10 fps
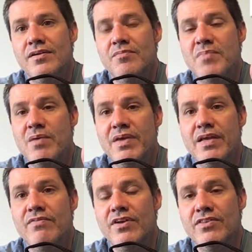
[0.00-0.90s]
Maybe
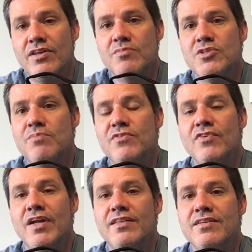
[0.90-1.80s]
give it a thumbs up if you
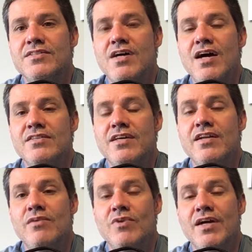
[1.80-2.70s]
like this content
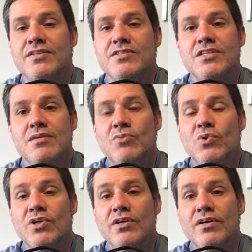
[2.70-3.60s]
and would like to see
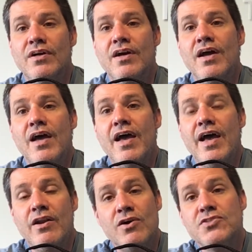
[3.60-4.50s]
more.
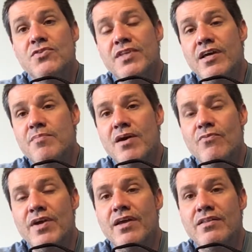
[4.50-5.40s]
And also think about
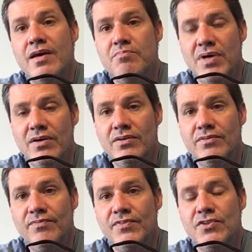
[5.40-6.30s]
ringing that bell
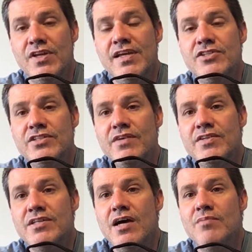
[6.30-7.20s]
so that each and every
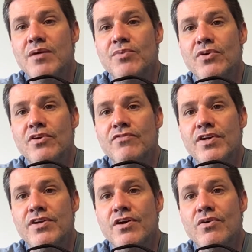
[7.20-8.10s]
time I upload a
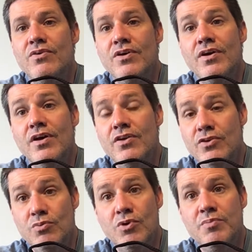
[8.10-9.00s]
video,
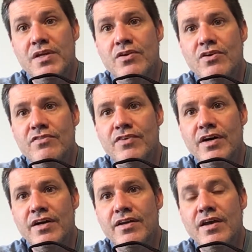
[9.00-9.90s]
you will be
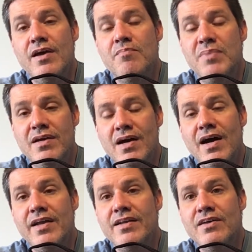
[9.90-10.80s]
notified. Be
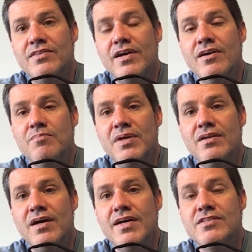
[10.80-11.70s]
kind out there, be
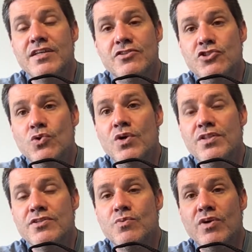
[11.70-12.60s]
nice, enjoy
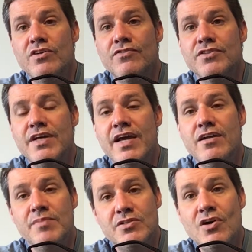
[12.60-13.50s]
this wonderful day, and
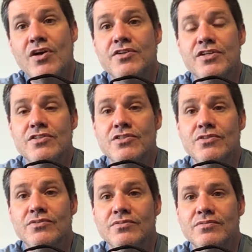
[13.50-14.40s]
I'll be talking to you
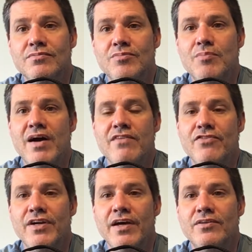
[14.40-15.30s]
soon. Bye-bye
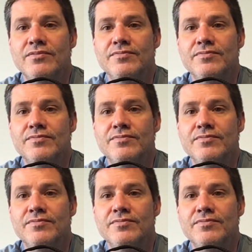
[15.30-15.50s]
for now.